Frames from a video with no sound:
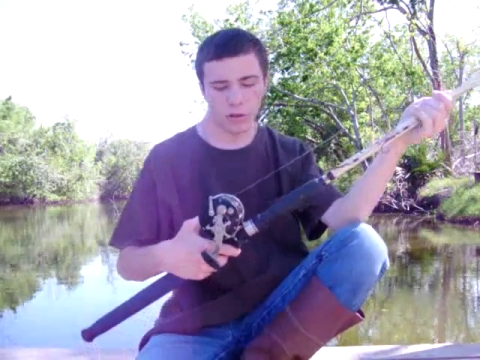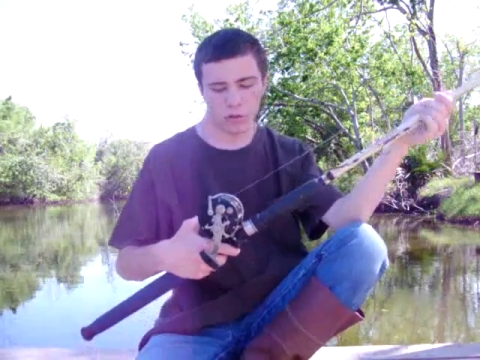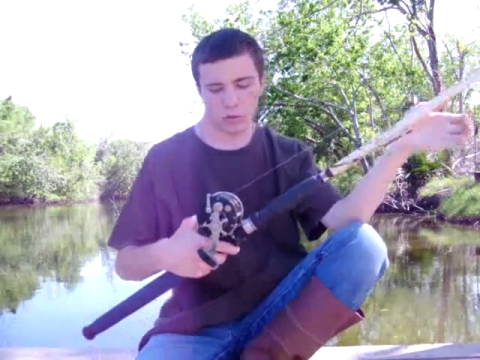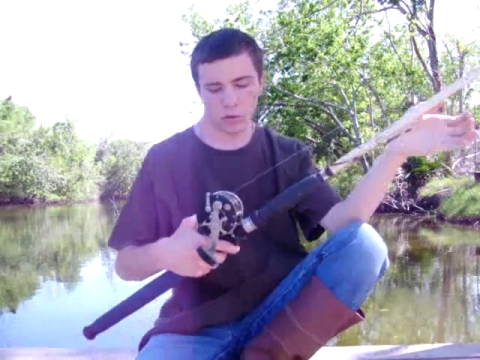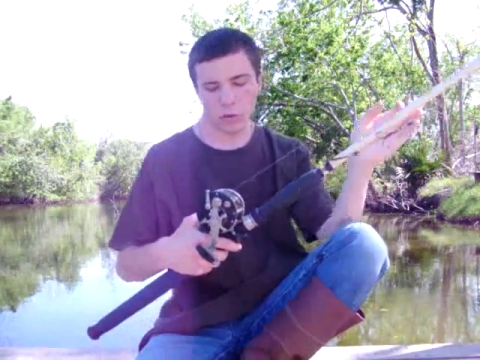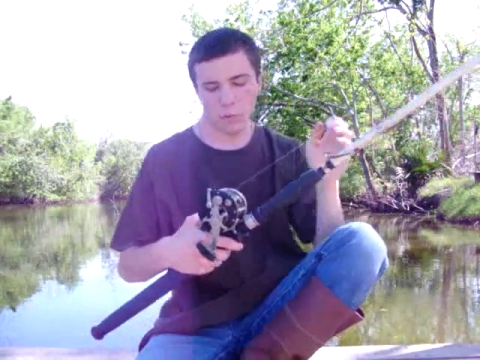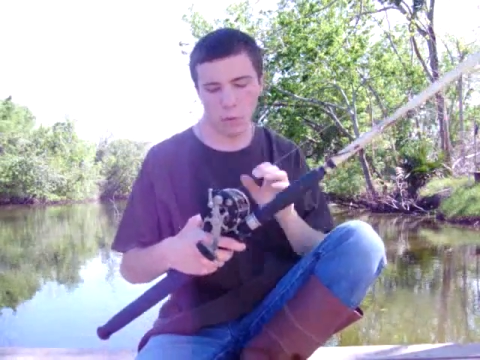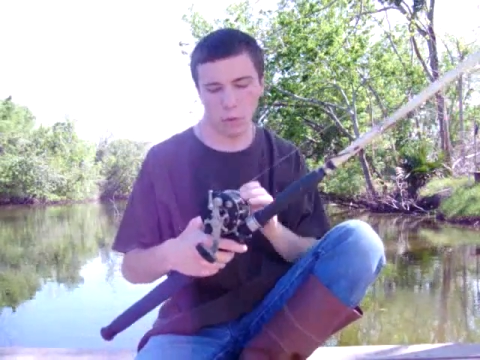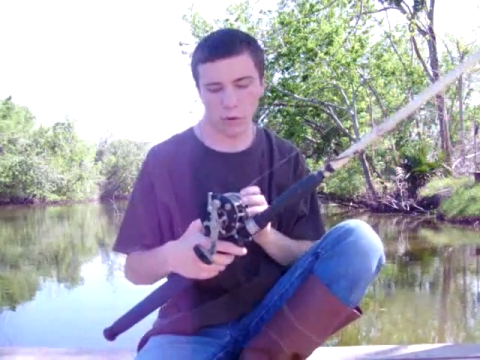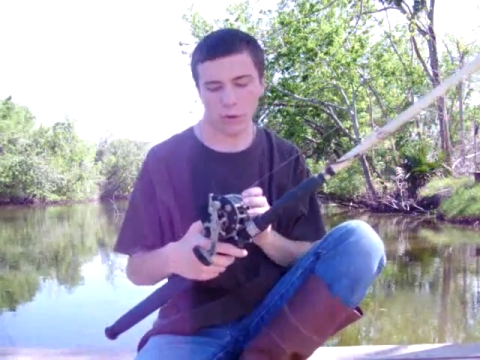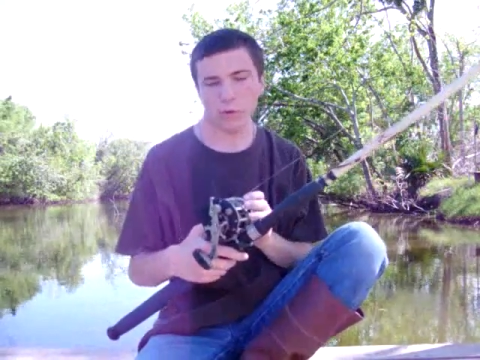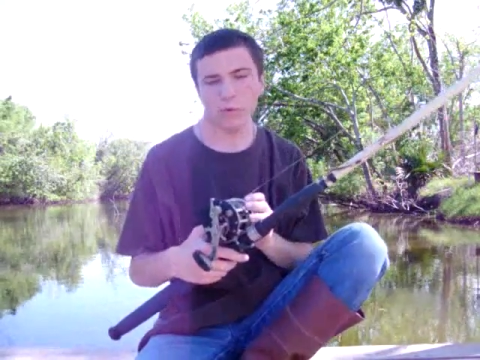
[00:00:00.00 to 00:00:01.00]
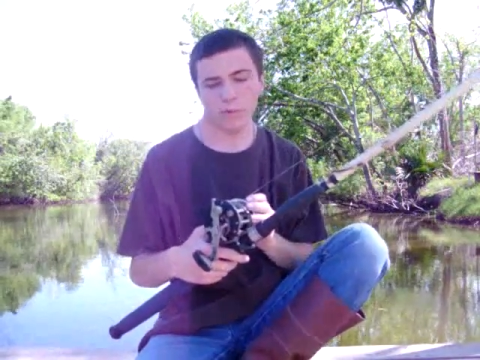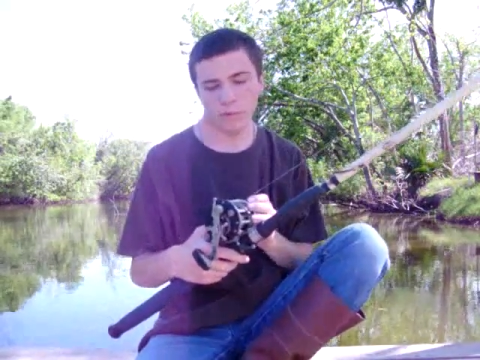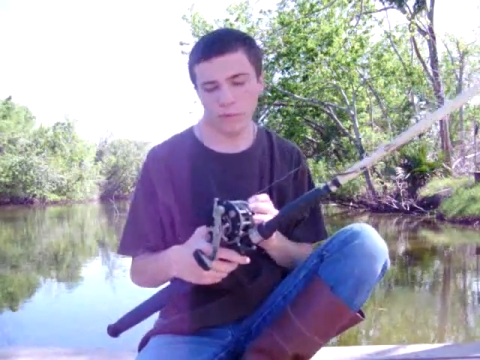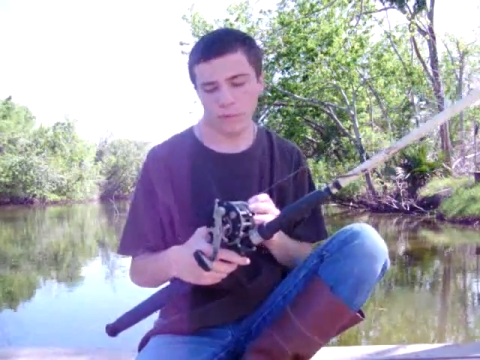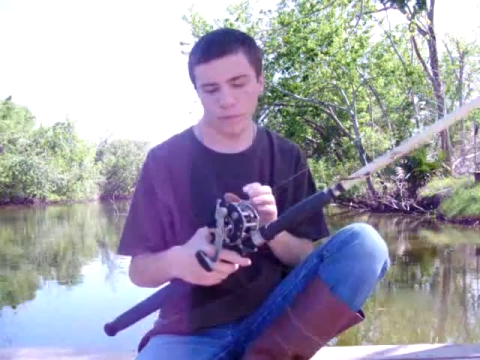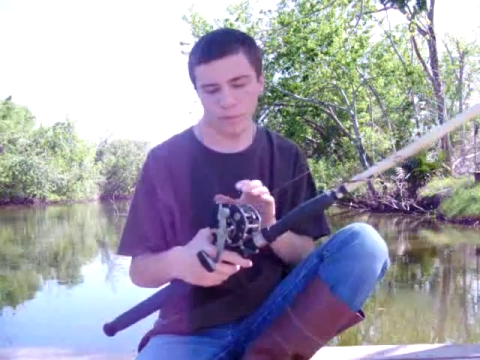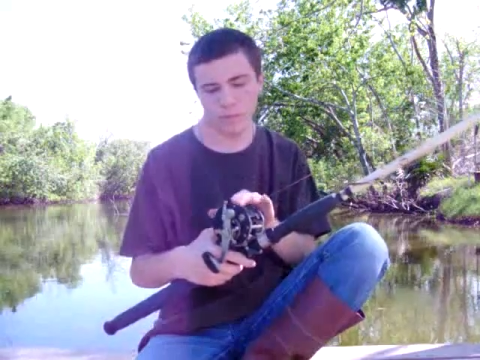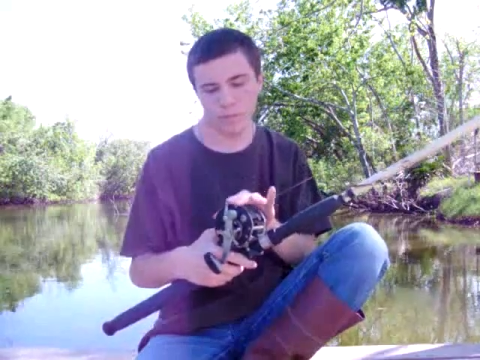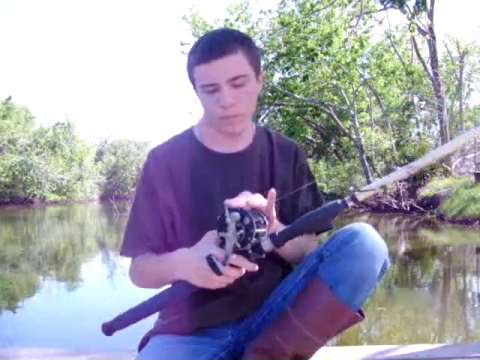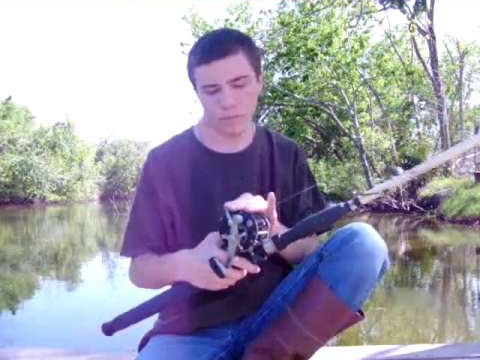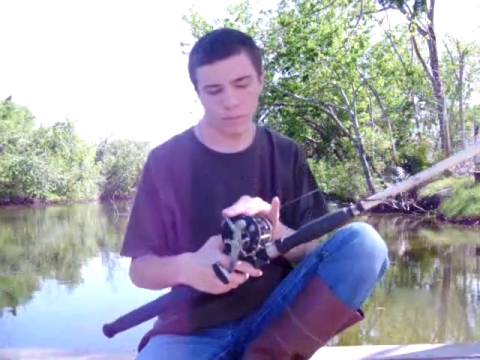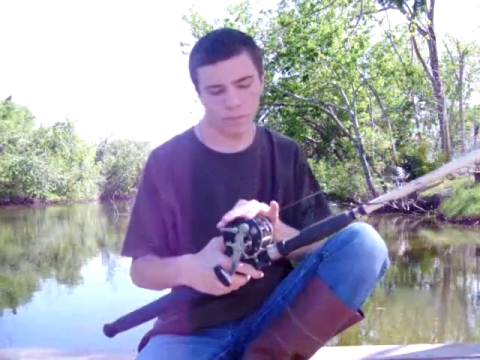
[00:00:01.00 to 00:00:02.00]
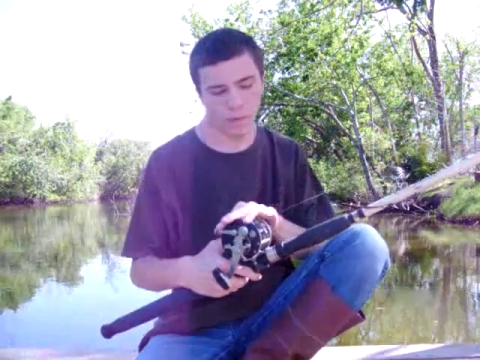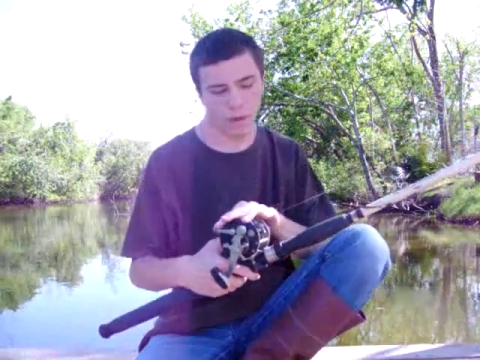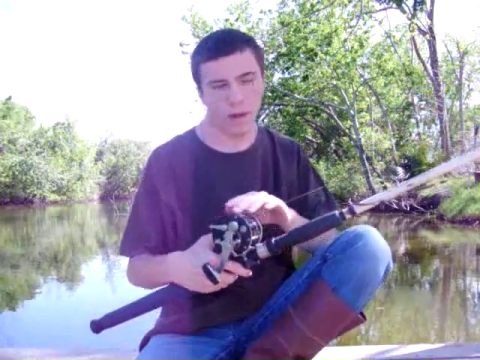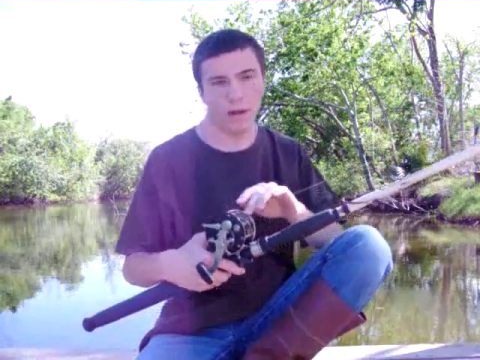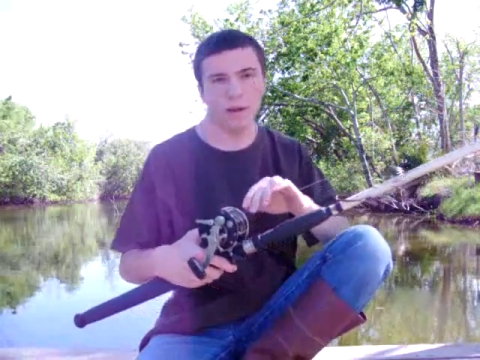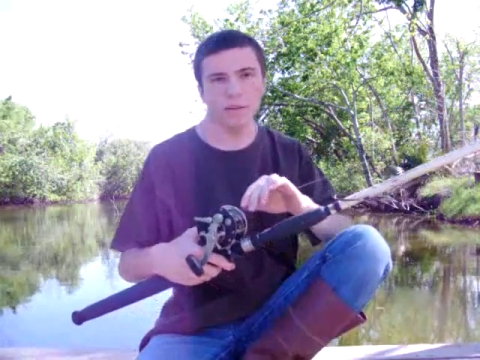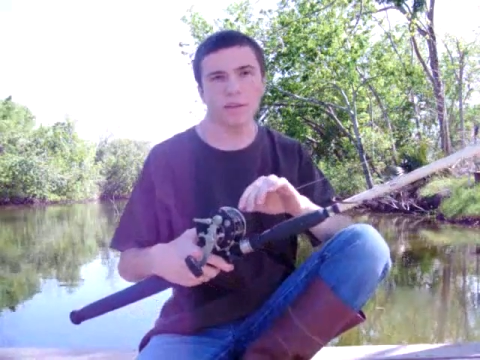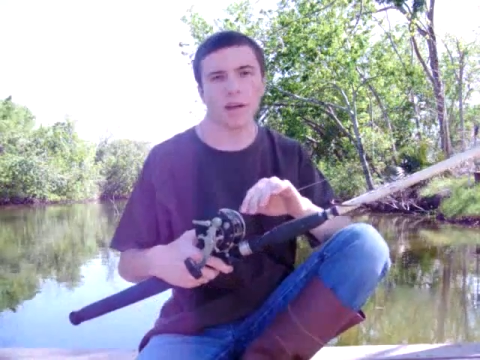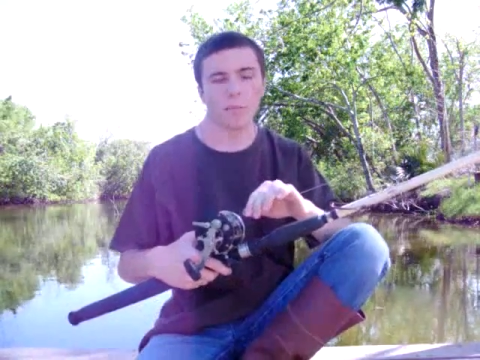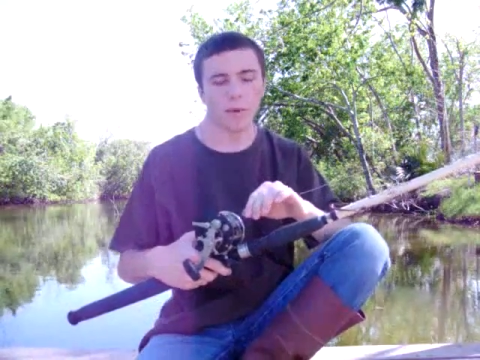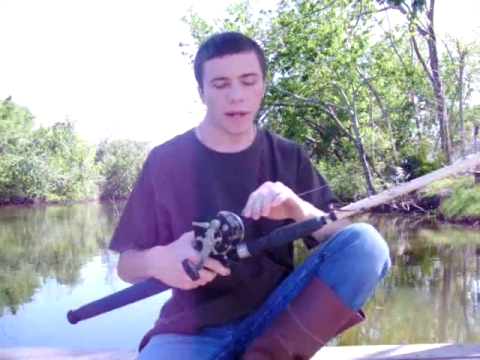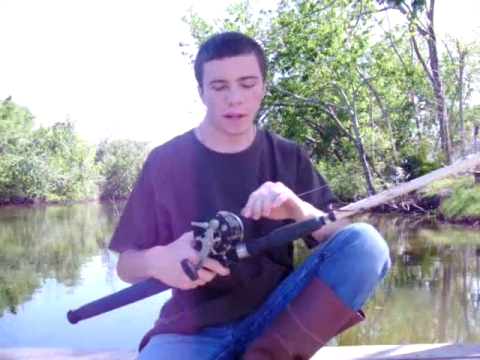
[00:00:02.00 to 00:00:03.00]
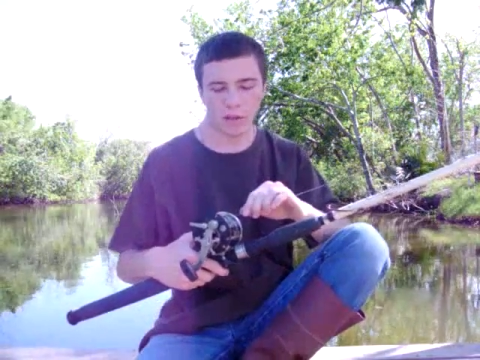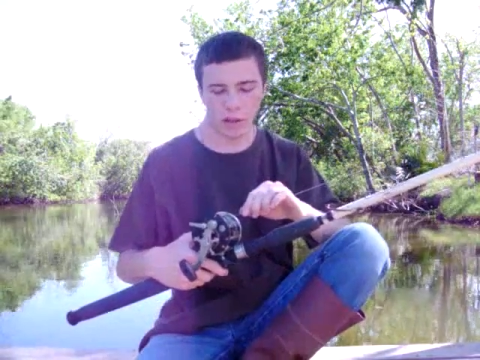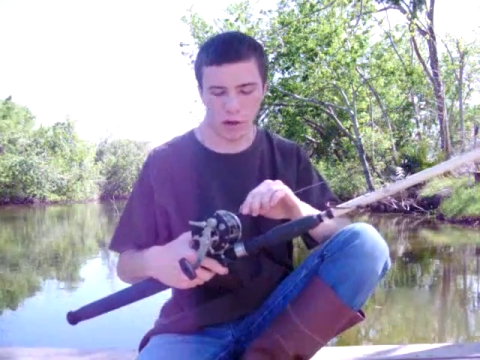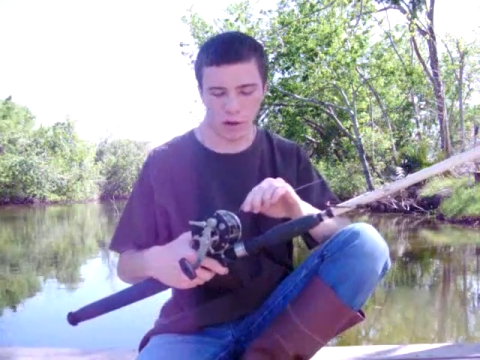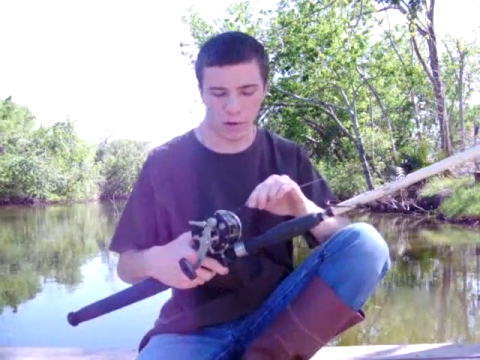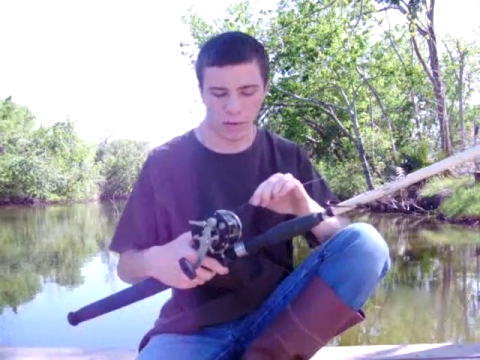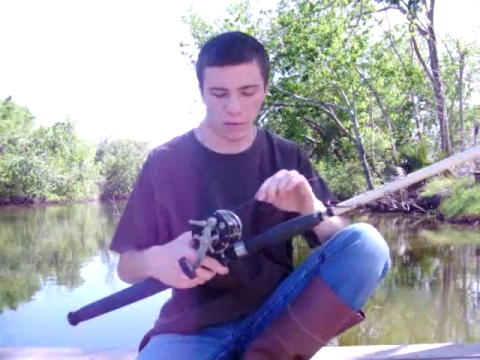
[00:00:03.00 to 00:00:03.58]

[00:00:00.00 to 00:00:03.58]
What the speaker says: that's real important, it's got a bait clicker.